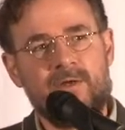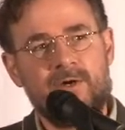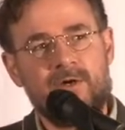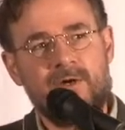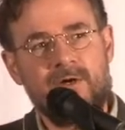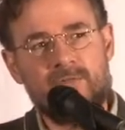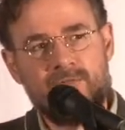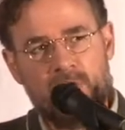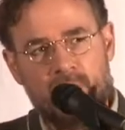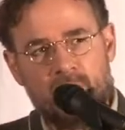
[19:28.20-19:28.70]

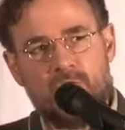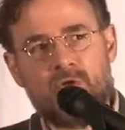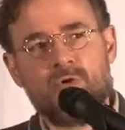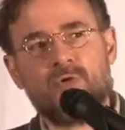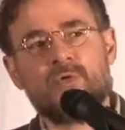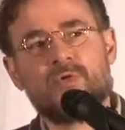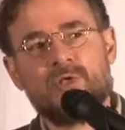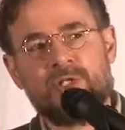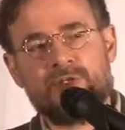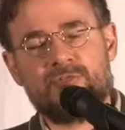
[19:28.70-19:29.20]
a, a
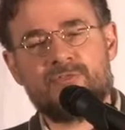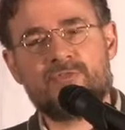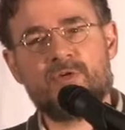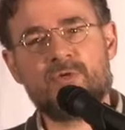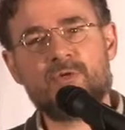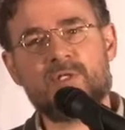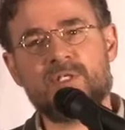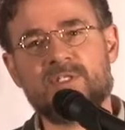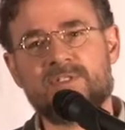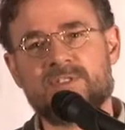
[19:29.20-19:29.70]
goal and a
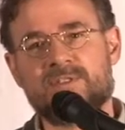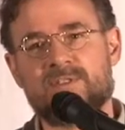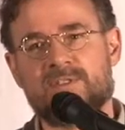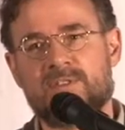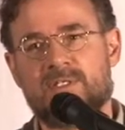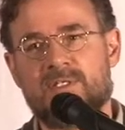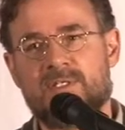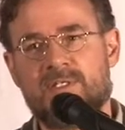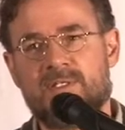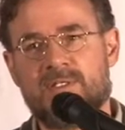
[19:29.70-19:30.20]
focus.
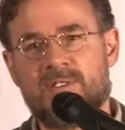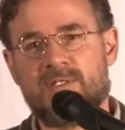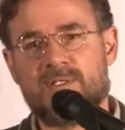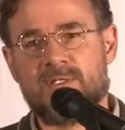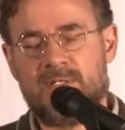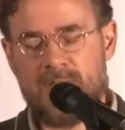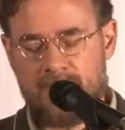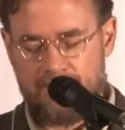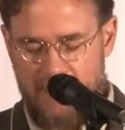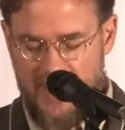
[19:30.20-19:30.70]

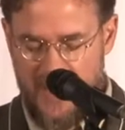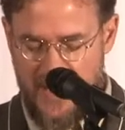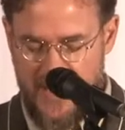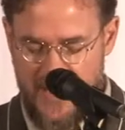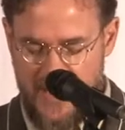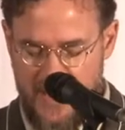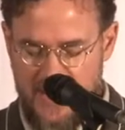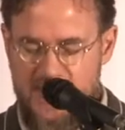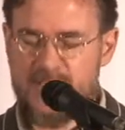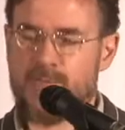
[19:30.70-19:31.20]

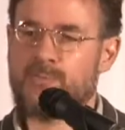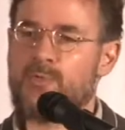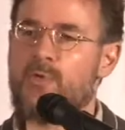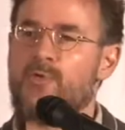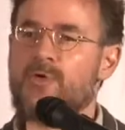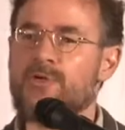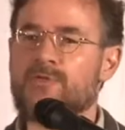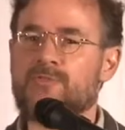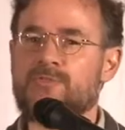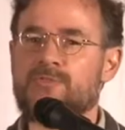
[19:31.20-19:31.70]
And it's
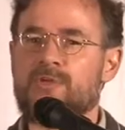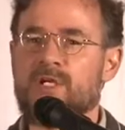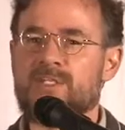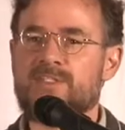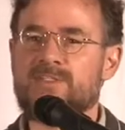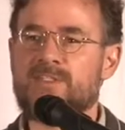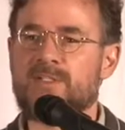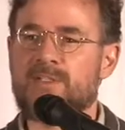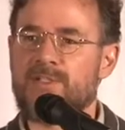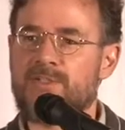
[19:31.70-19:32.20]
important for
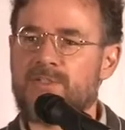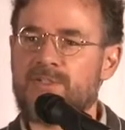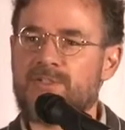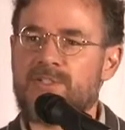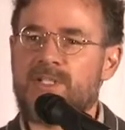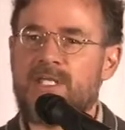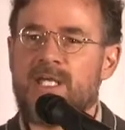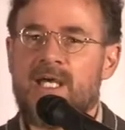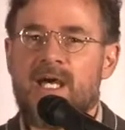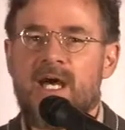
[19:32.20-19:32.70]
us to
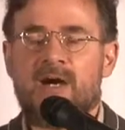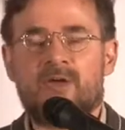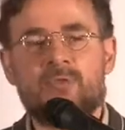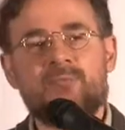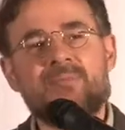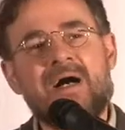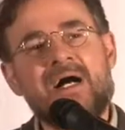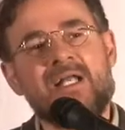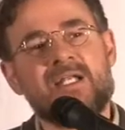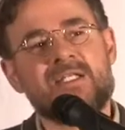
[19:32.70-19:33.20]
learn how to
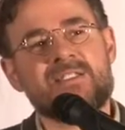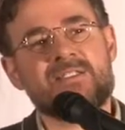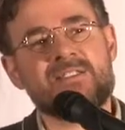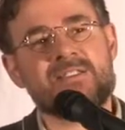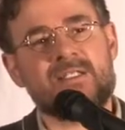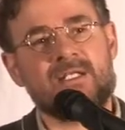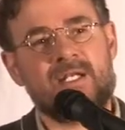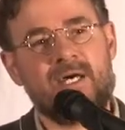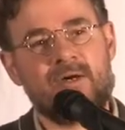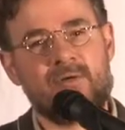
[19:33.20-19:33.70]

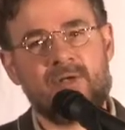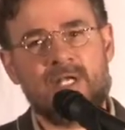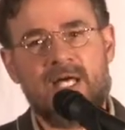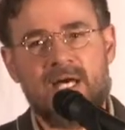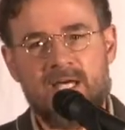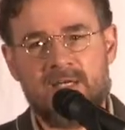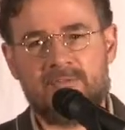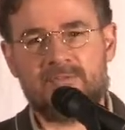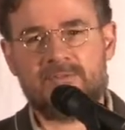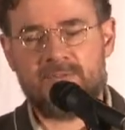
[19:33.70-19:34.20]
balance in our
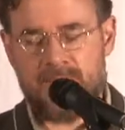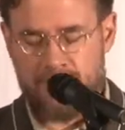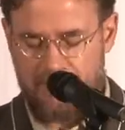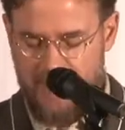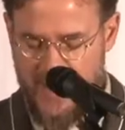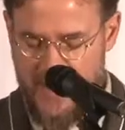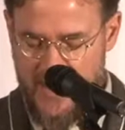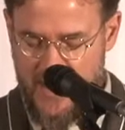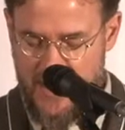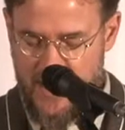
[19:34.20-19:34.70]
lives.
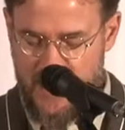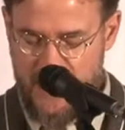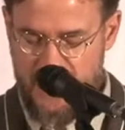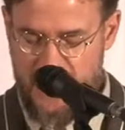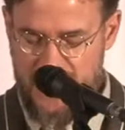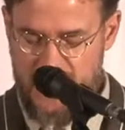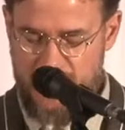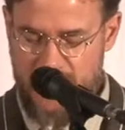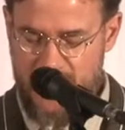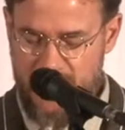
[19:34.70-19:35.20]

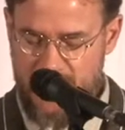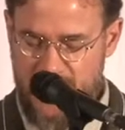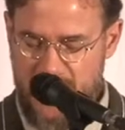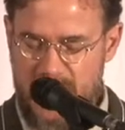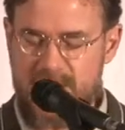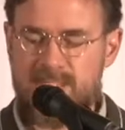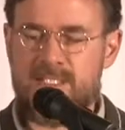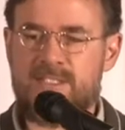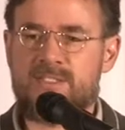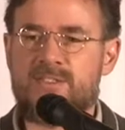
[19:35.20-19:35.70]
Allah subhanahu wa
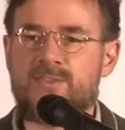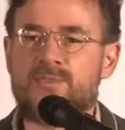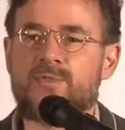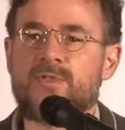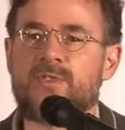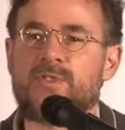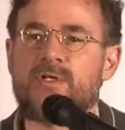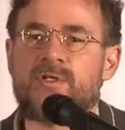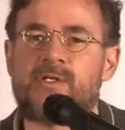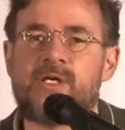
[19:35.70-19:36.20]
ta'ala says in
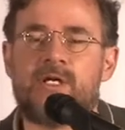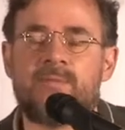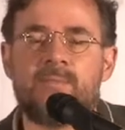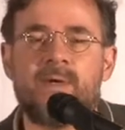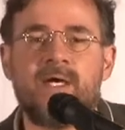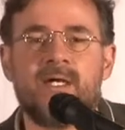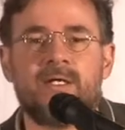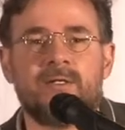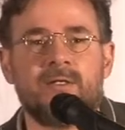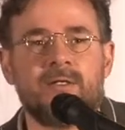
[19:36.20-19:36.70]
Surah
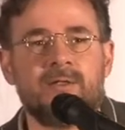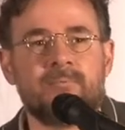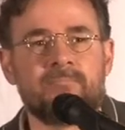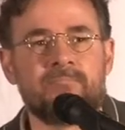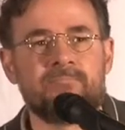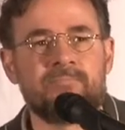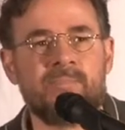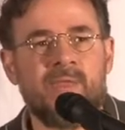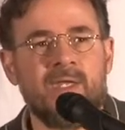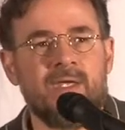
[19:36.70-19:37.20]
Ar-Rahman,
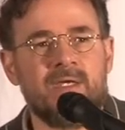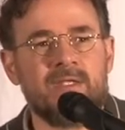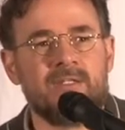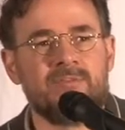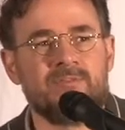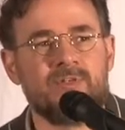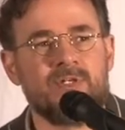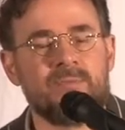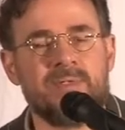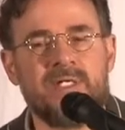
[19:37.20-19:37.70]
the
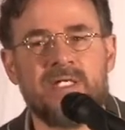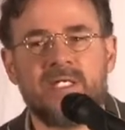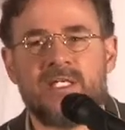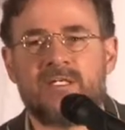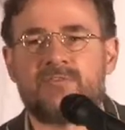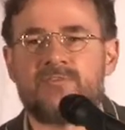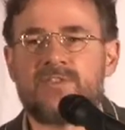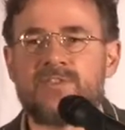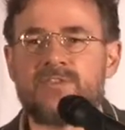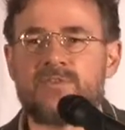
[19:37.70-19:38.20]
very beginning
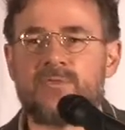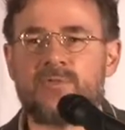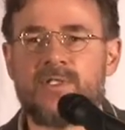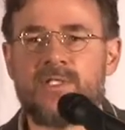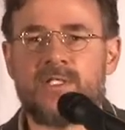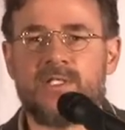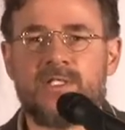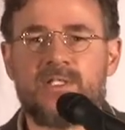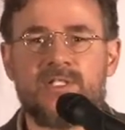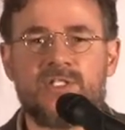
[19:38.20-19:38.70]
of the
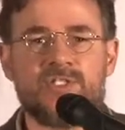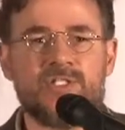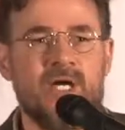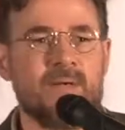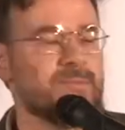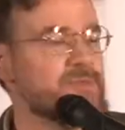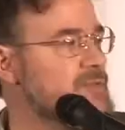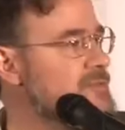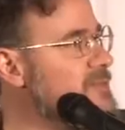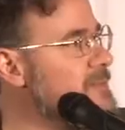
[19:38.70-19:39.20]
surah, in the
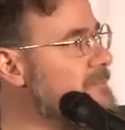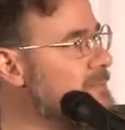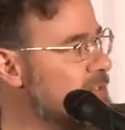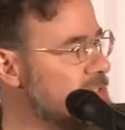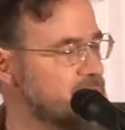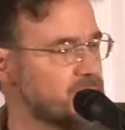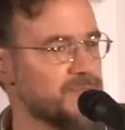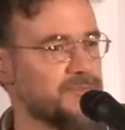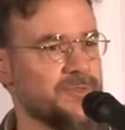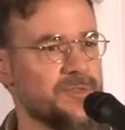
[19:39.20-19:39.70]
chapter of the
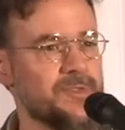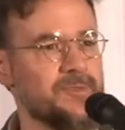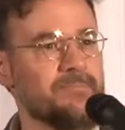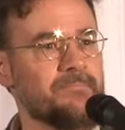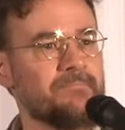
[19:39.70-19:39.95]
merciful,